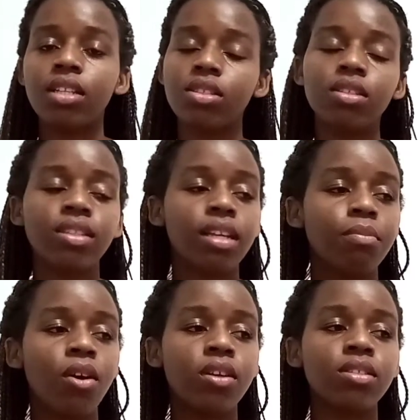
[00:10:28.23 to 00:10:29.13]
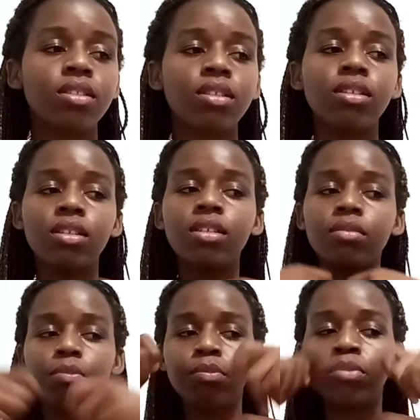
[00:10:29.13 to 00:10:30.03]
Took that mask,
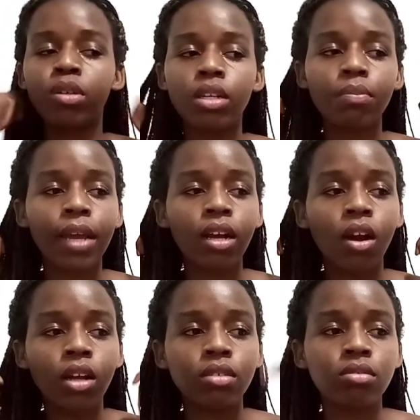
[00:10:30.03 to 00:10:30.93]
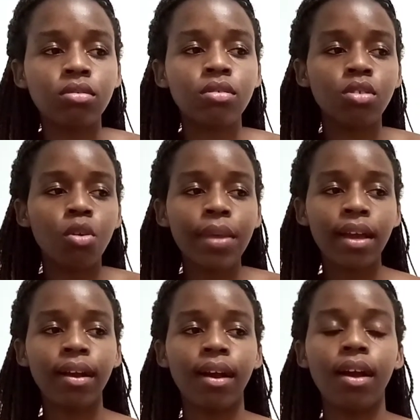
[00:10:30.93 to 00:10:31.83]
put it back on,
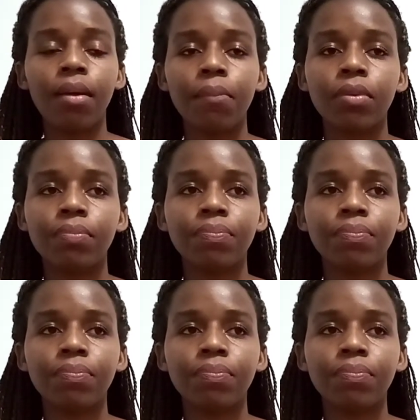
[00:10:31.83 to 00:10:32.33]
clanga hump.